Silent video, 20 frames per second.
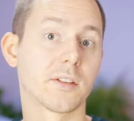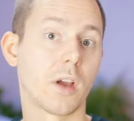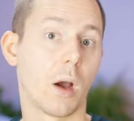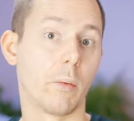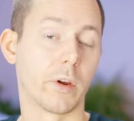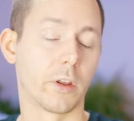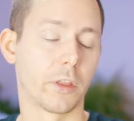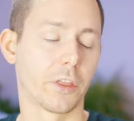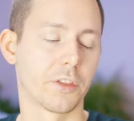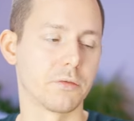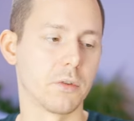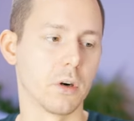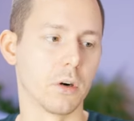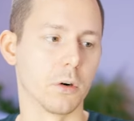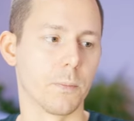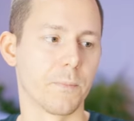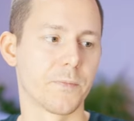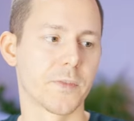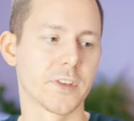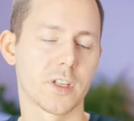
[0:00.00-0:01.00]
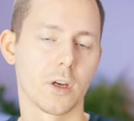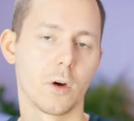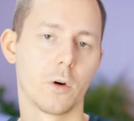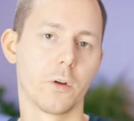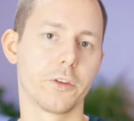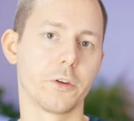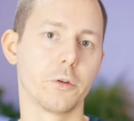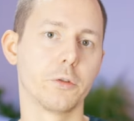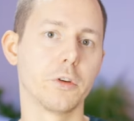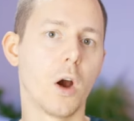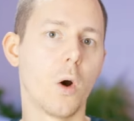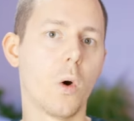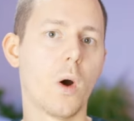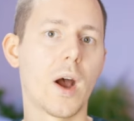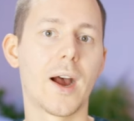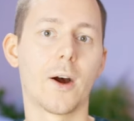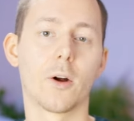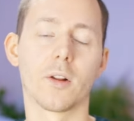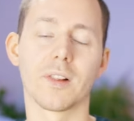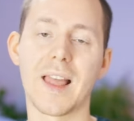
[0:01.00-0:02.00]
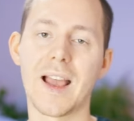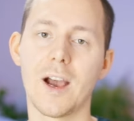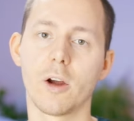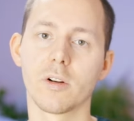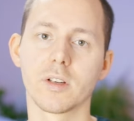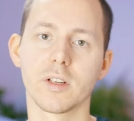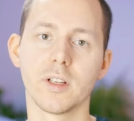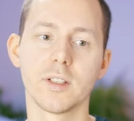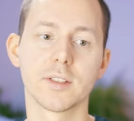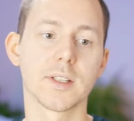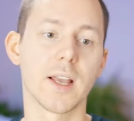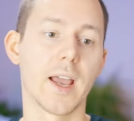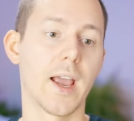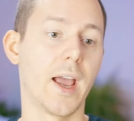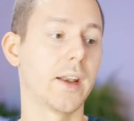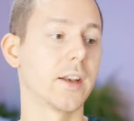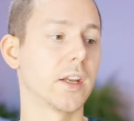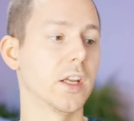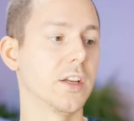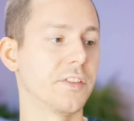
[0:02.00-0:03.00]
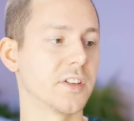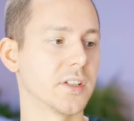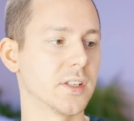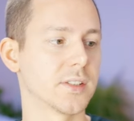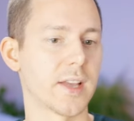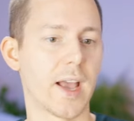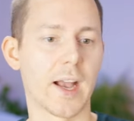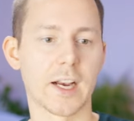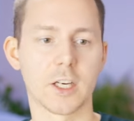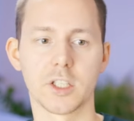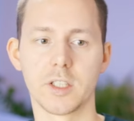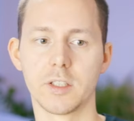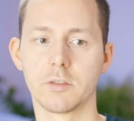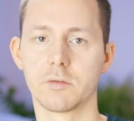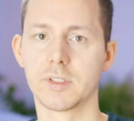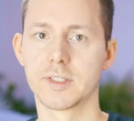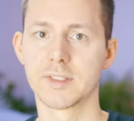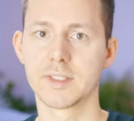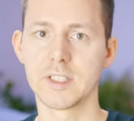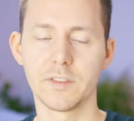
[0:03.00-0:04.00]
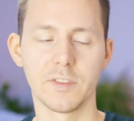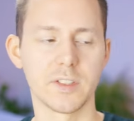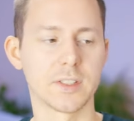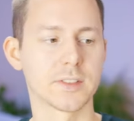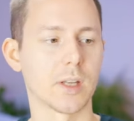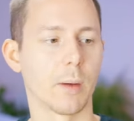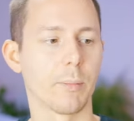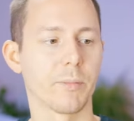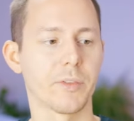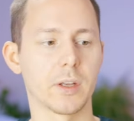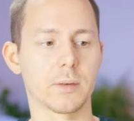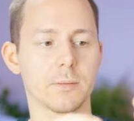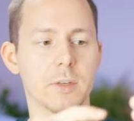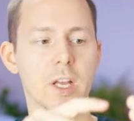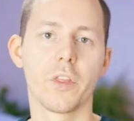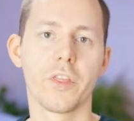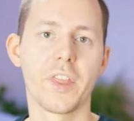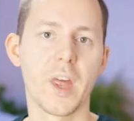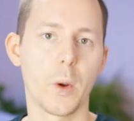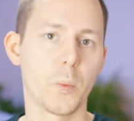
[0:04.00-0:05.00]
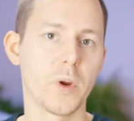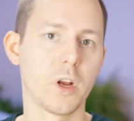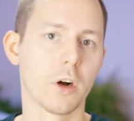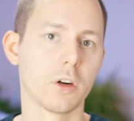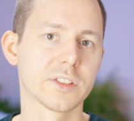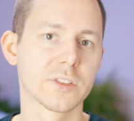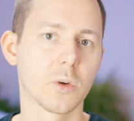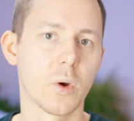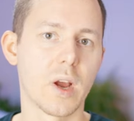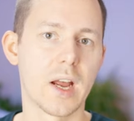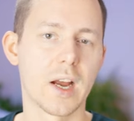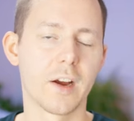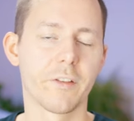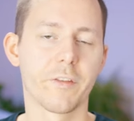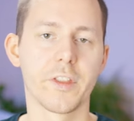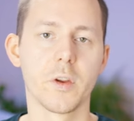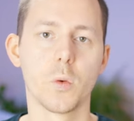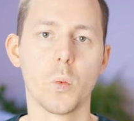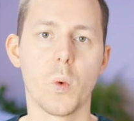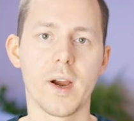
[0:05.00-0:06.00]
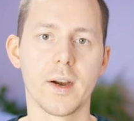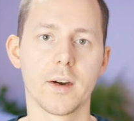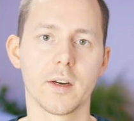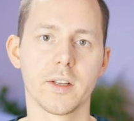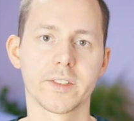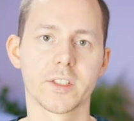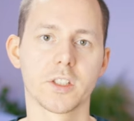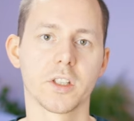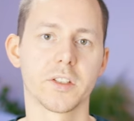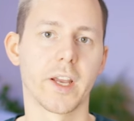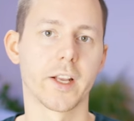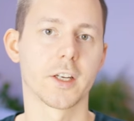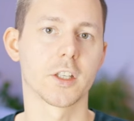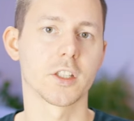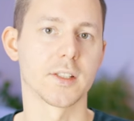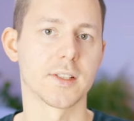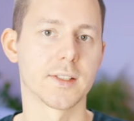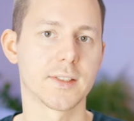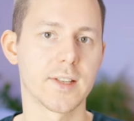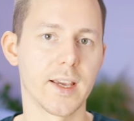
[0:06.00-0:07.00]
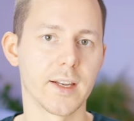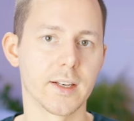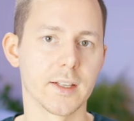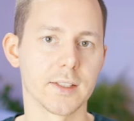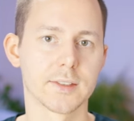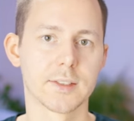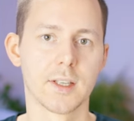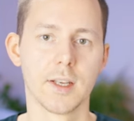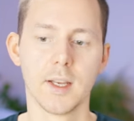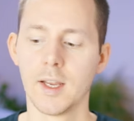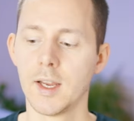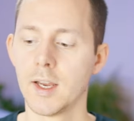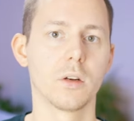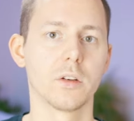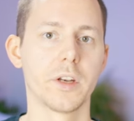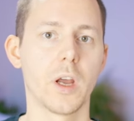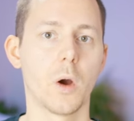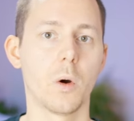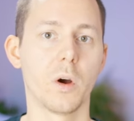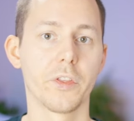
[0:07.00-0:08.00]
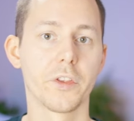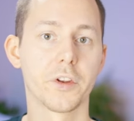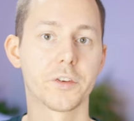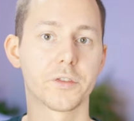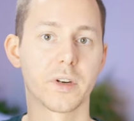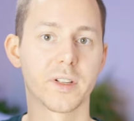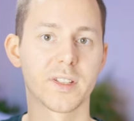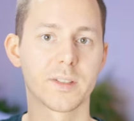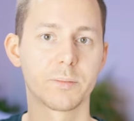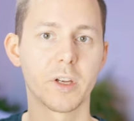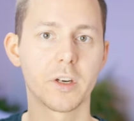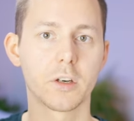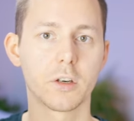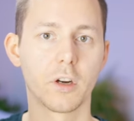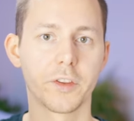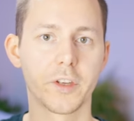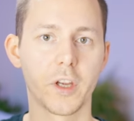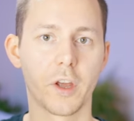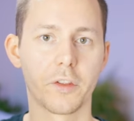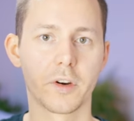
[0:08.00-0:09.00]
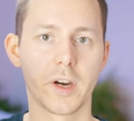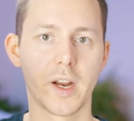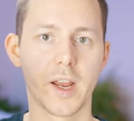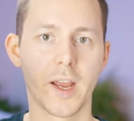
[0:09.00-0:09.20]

is coming through. So you know how loud it is and if it is actually receiving something. Then we also have the wireless connection status. Now on the transmitter on the other